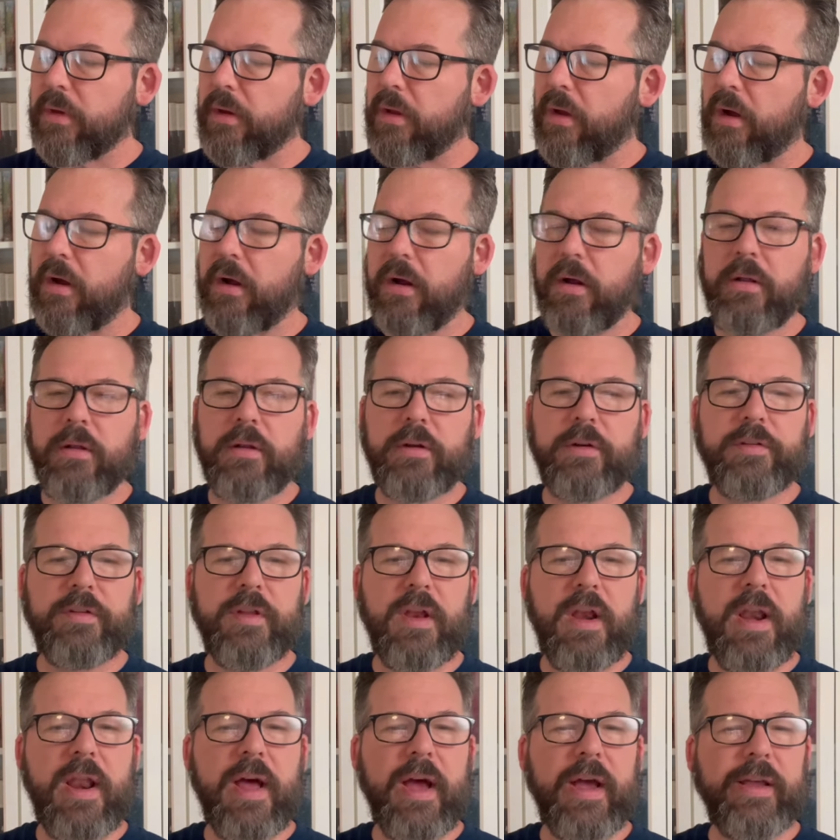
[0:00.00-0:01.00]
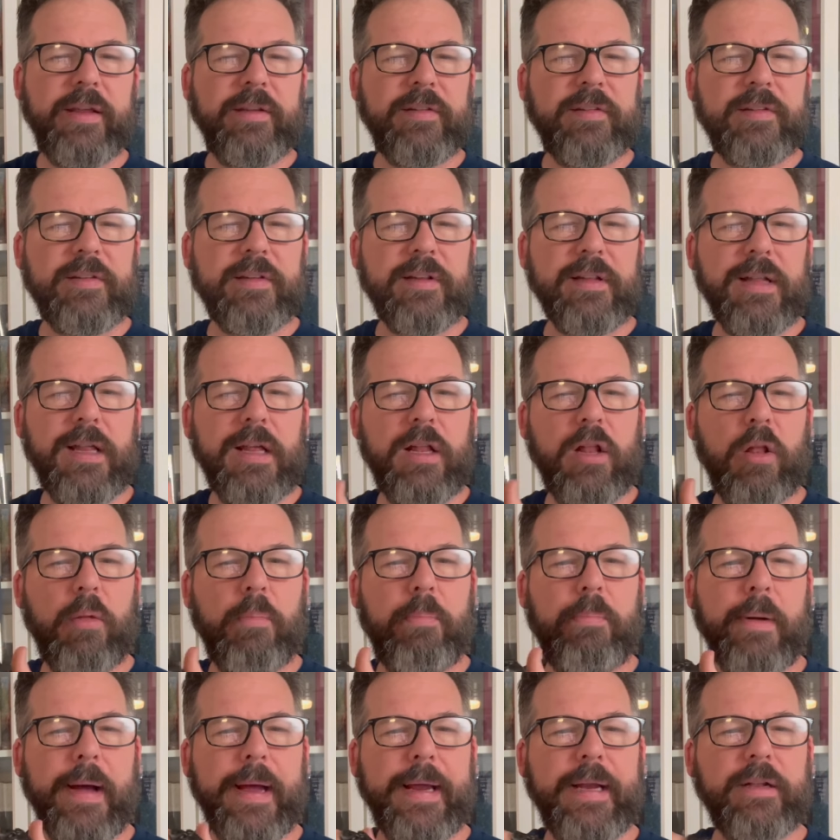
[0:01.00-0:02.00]
Uh, there's a nice little
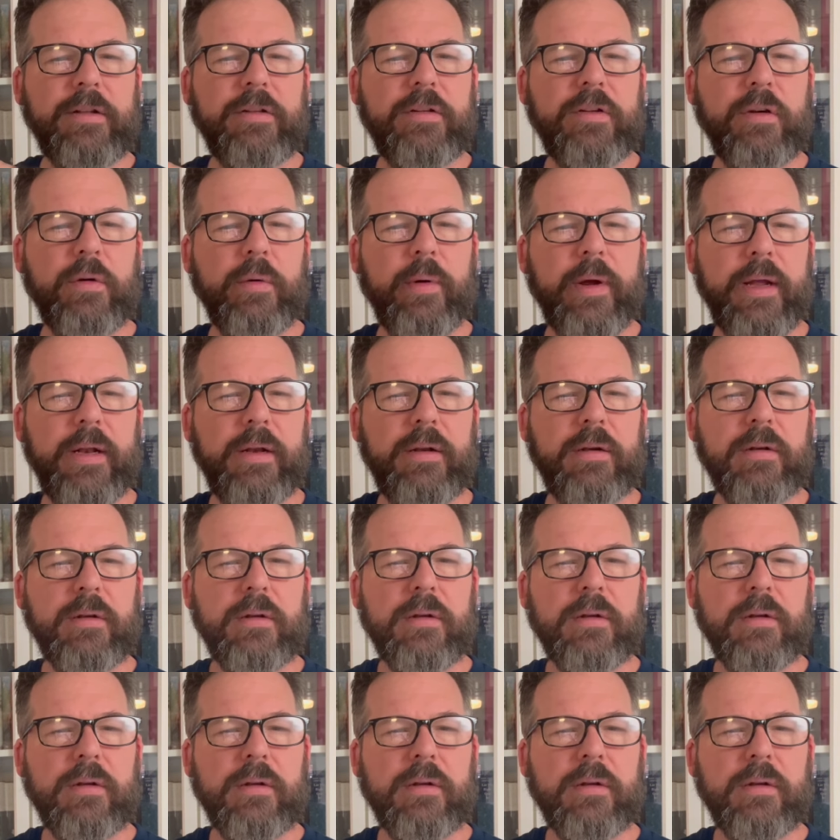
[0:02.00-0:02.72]
bite to it.